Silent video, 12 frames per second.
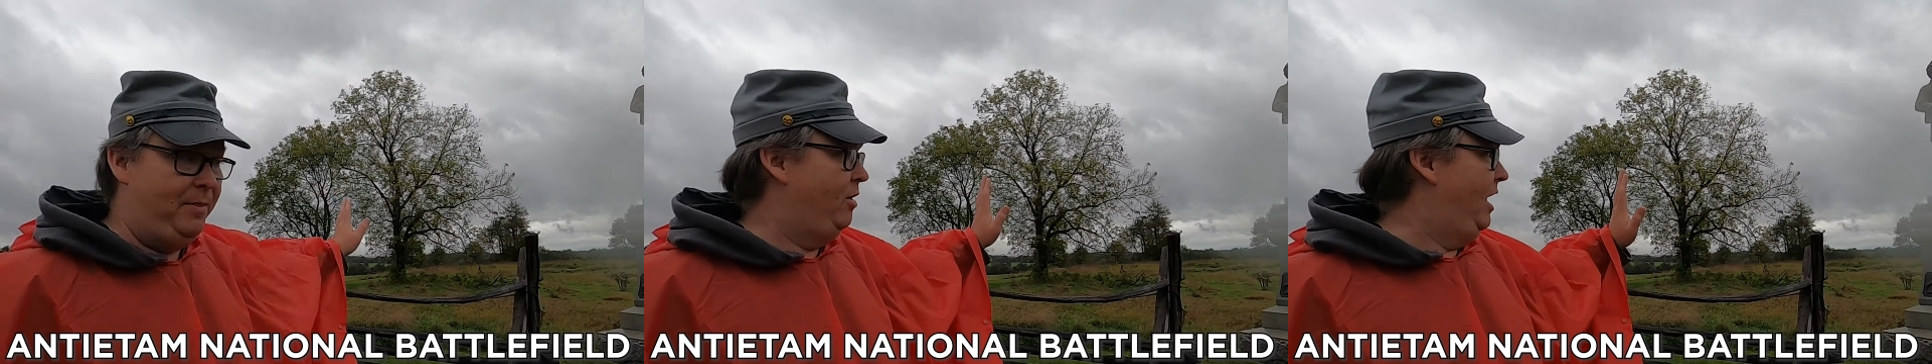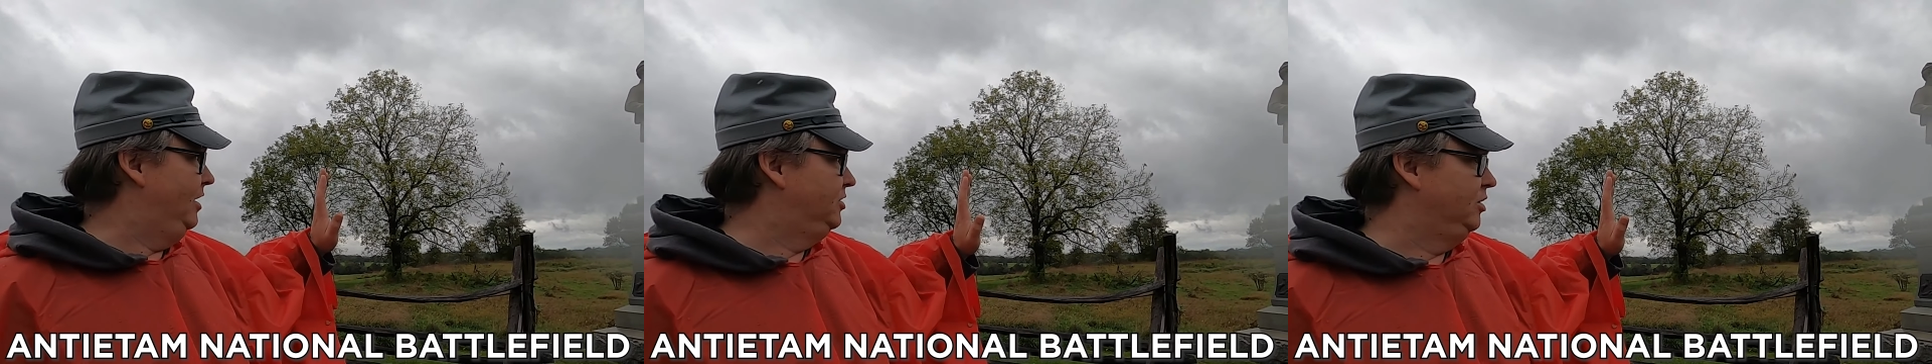And they're
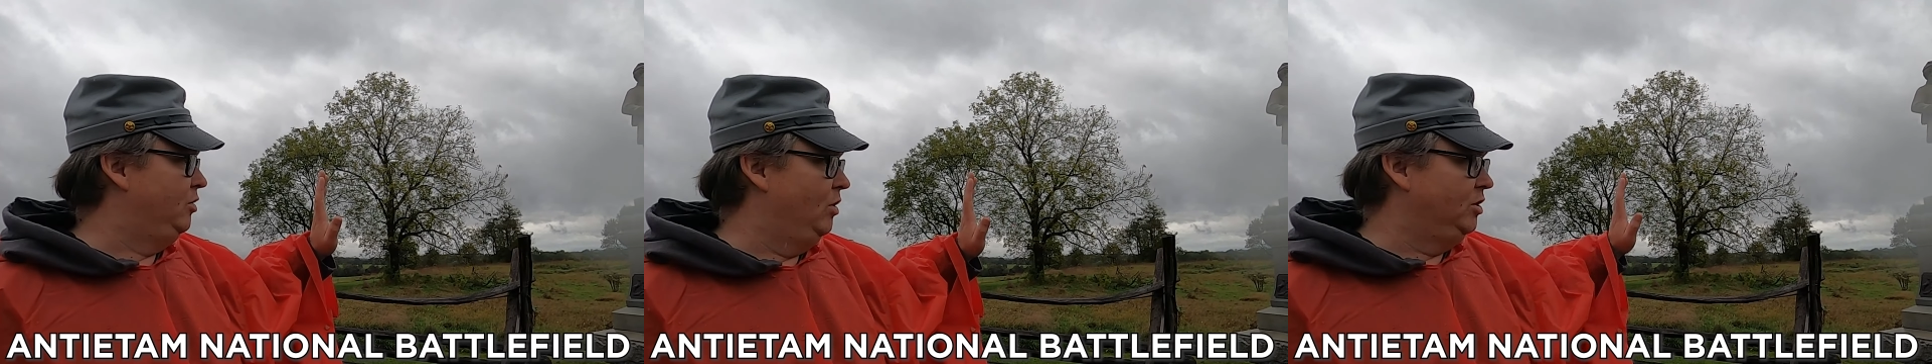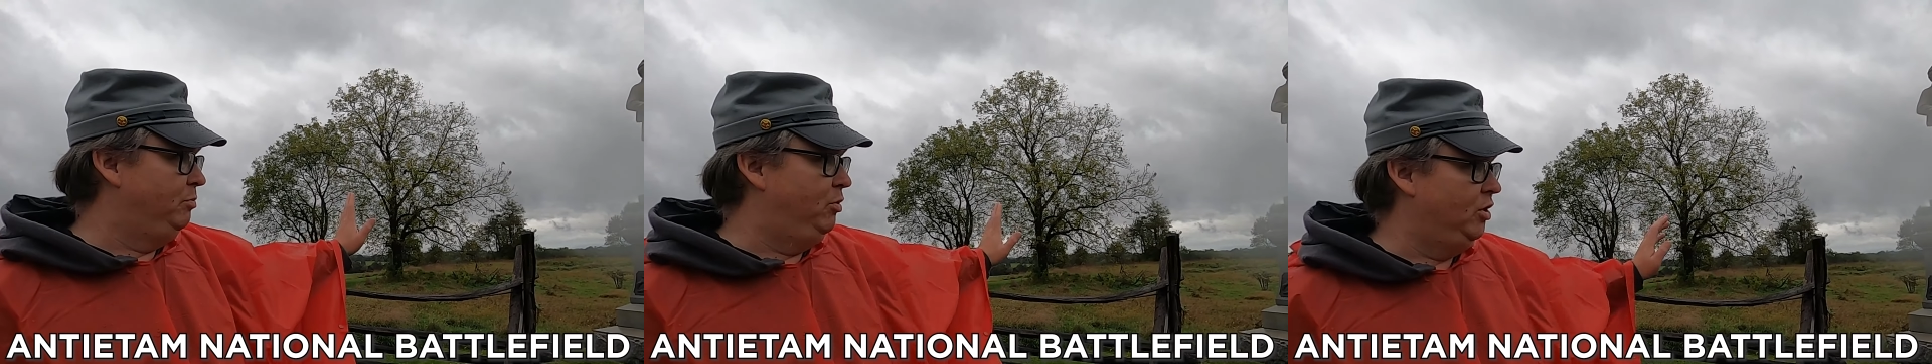actually
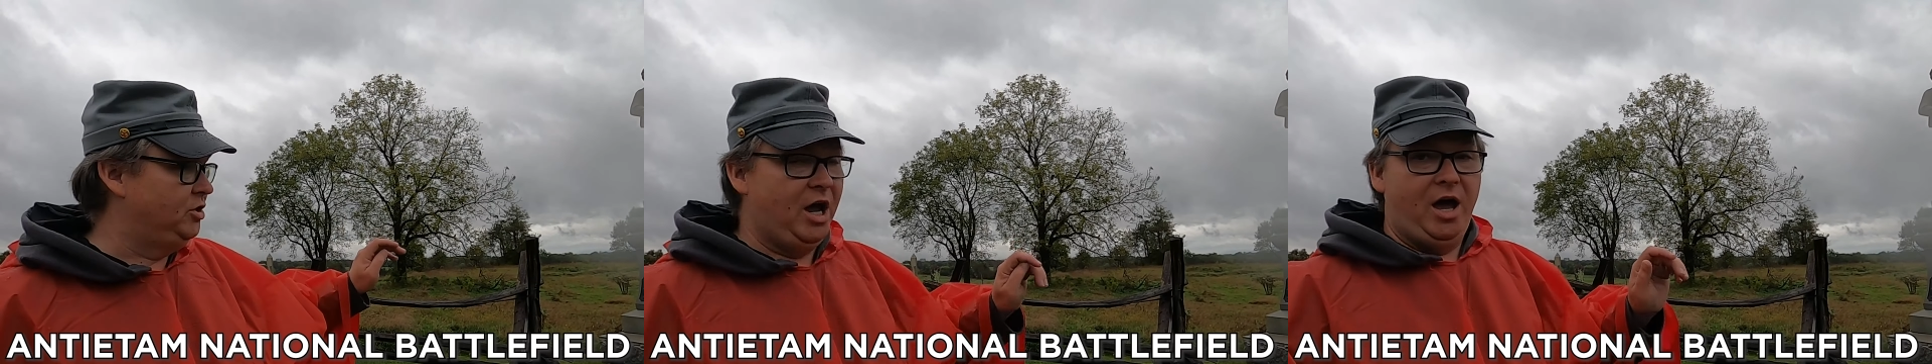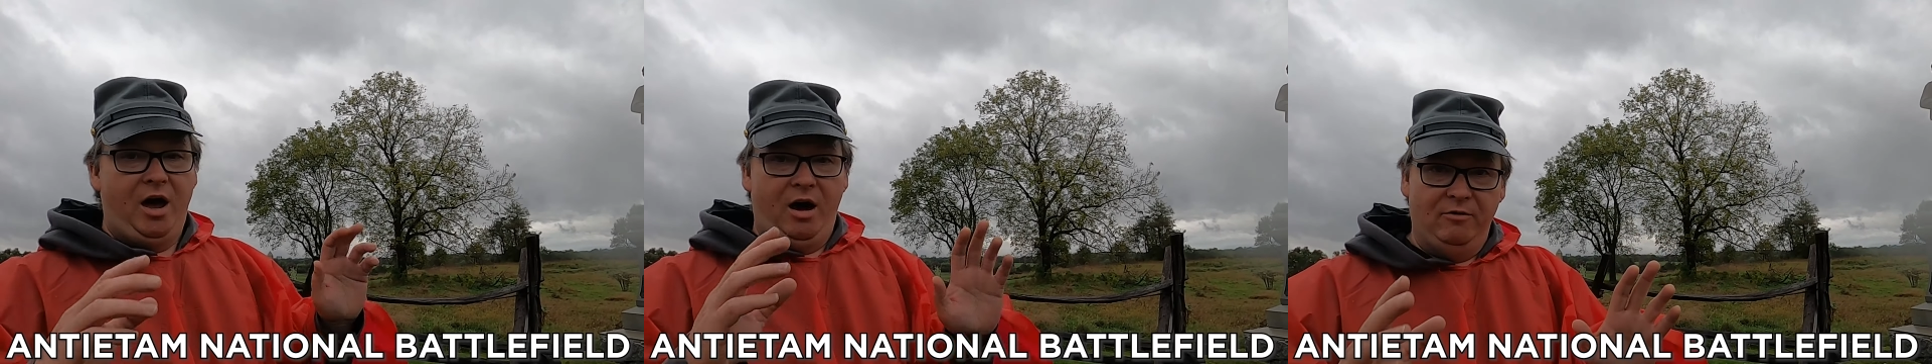going to push.
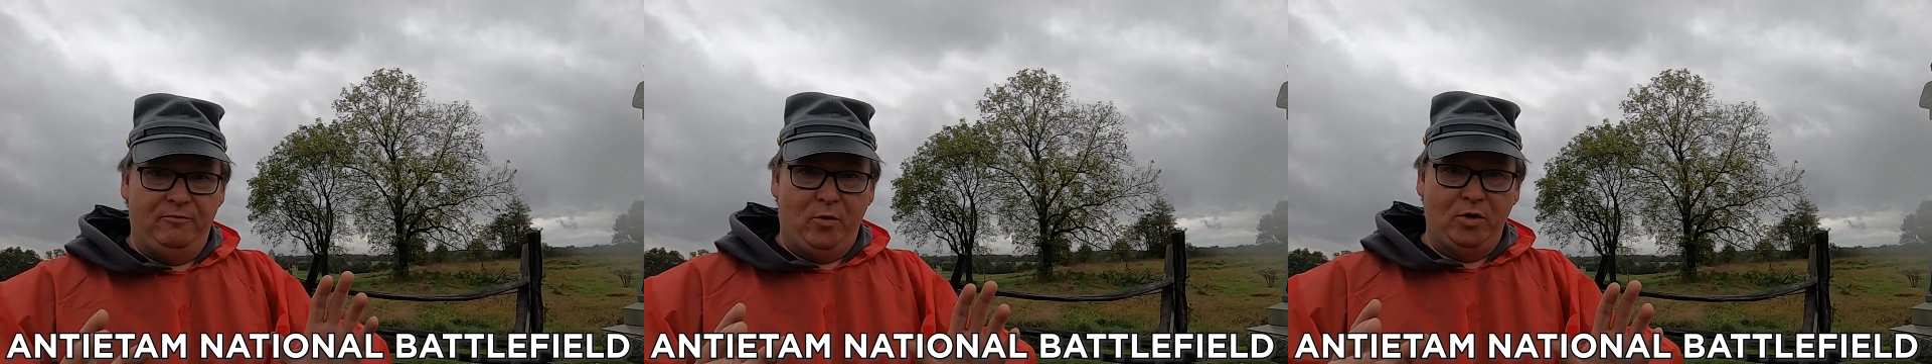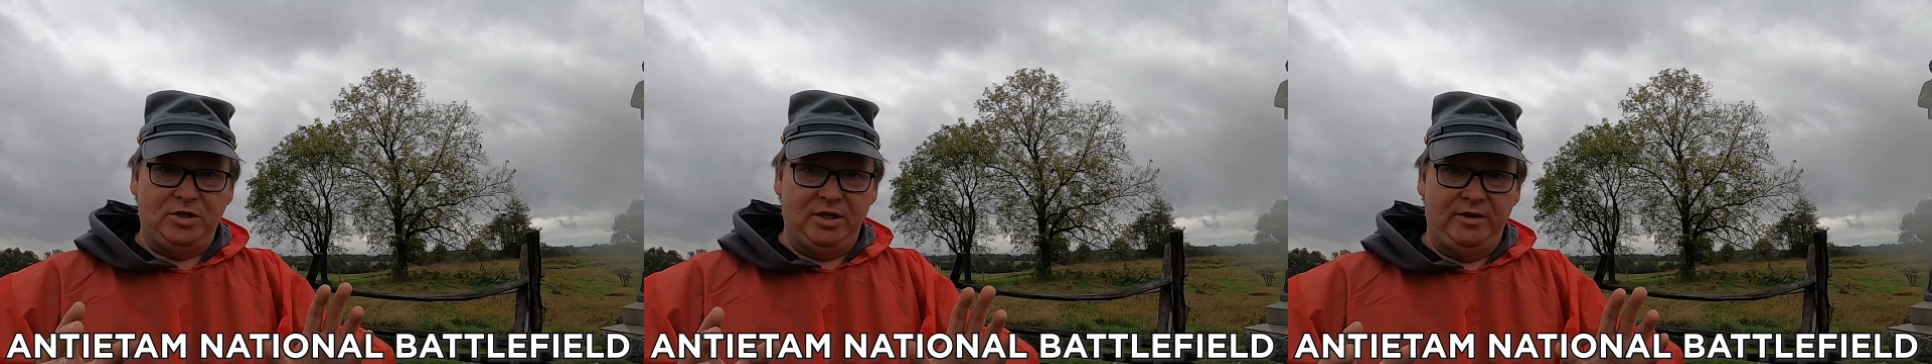
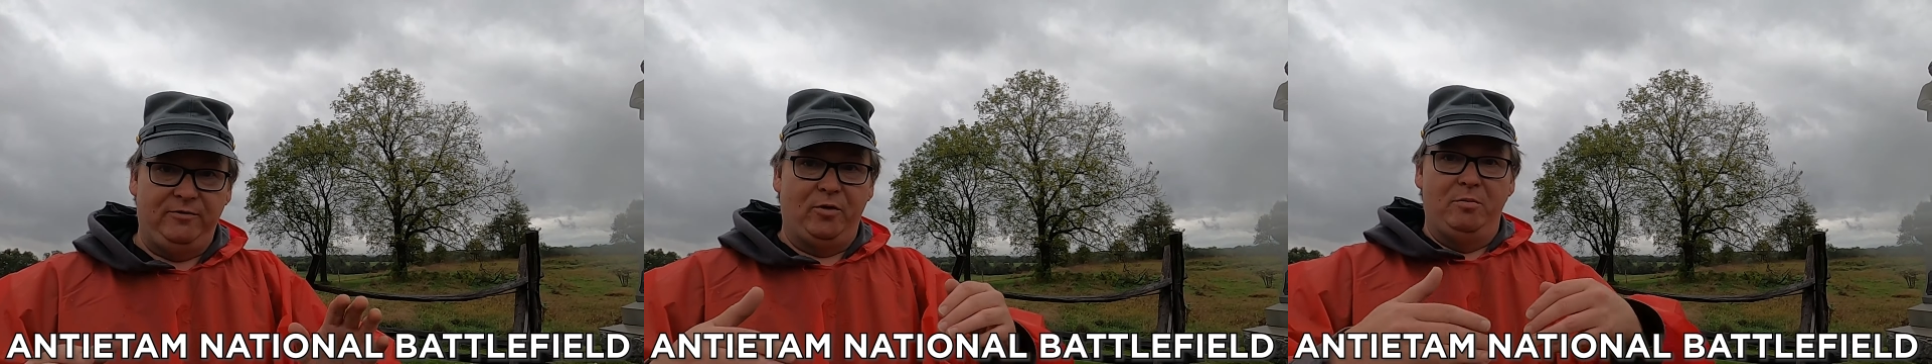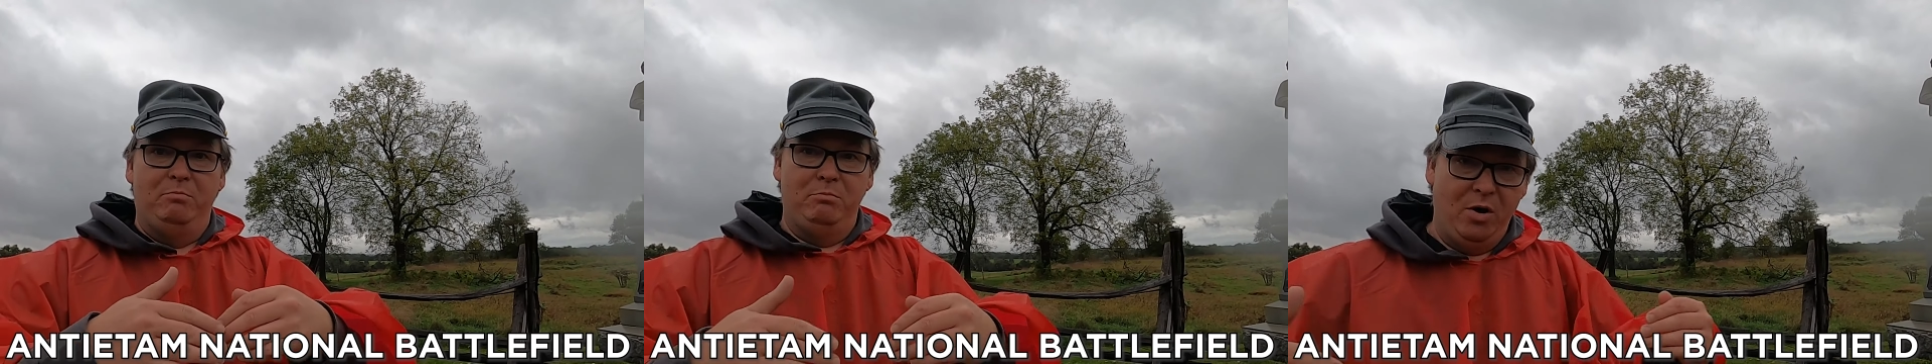Unfortunately
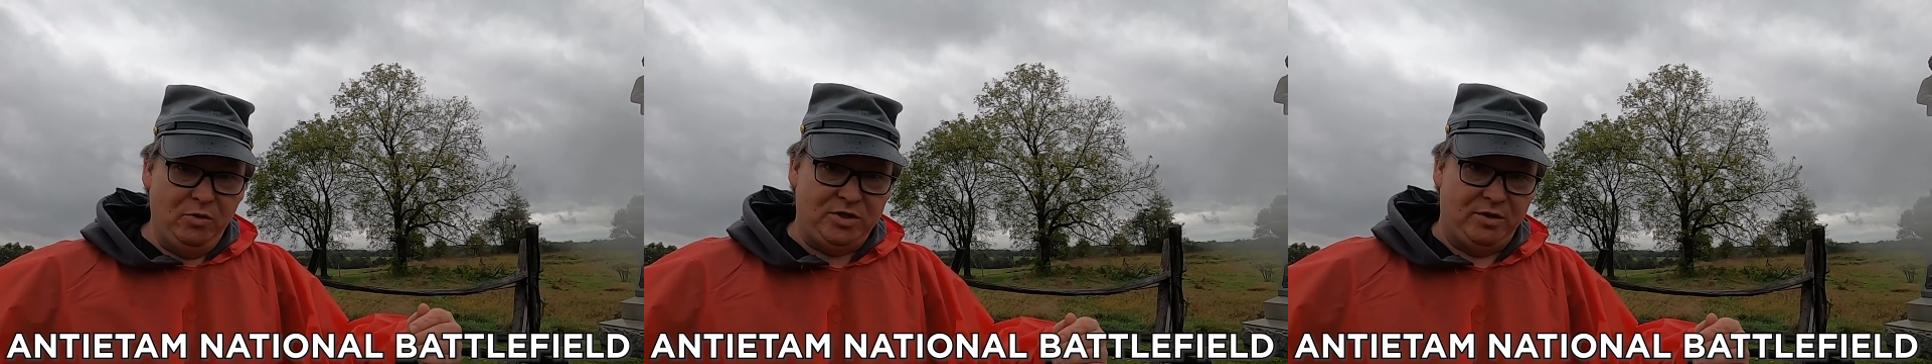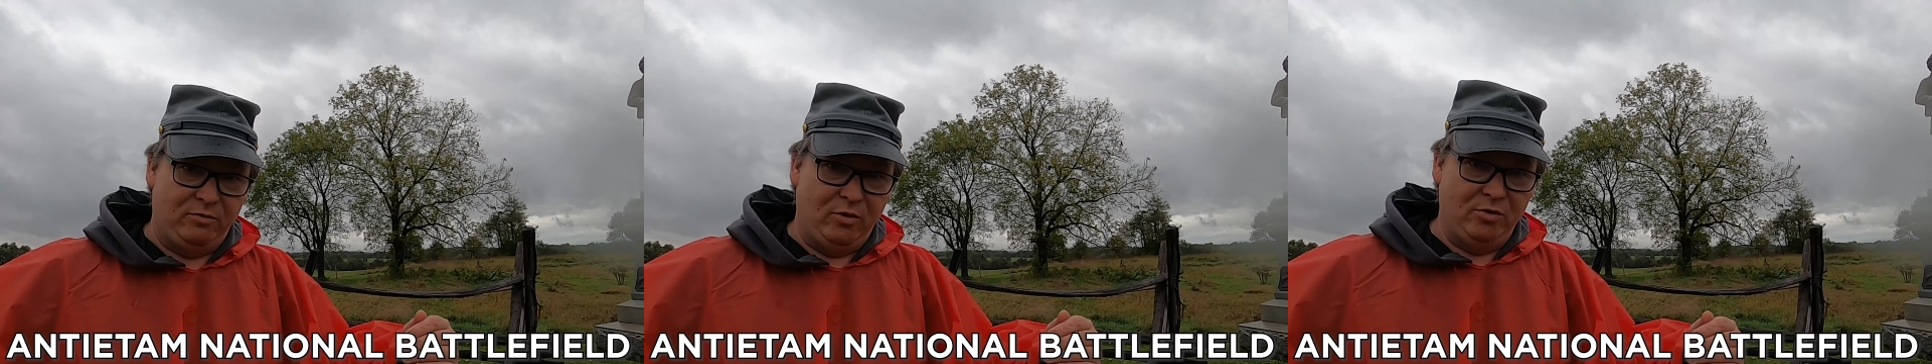for
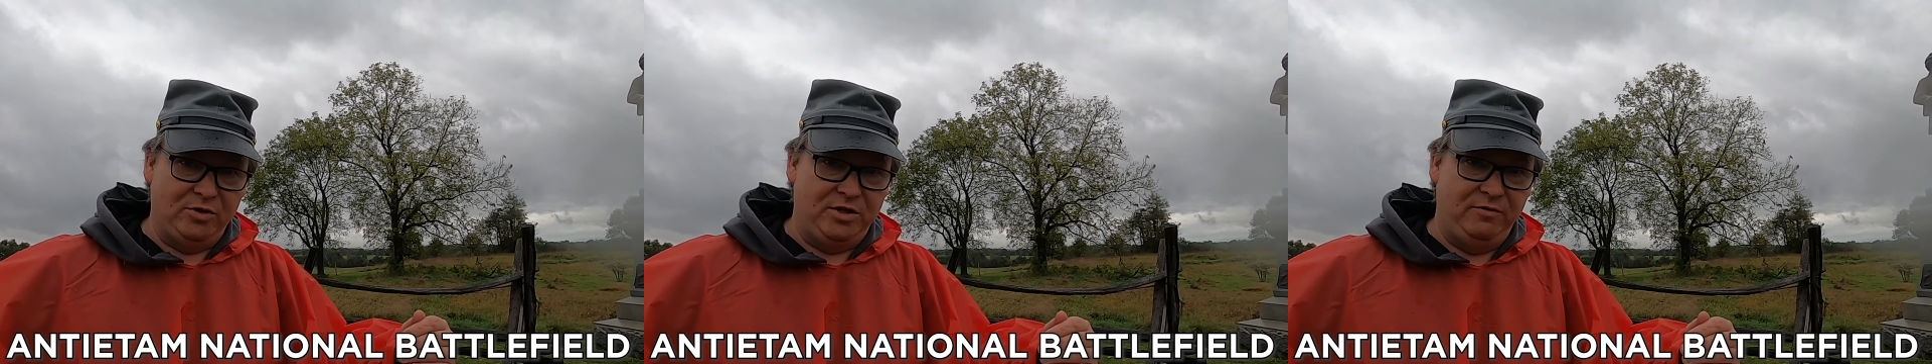most of Rhodes,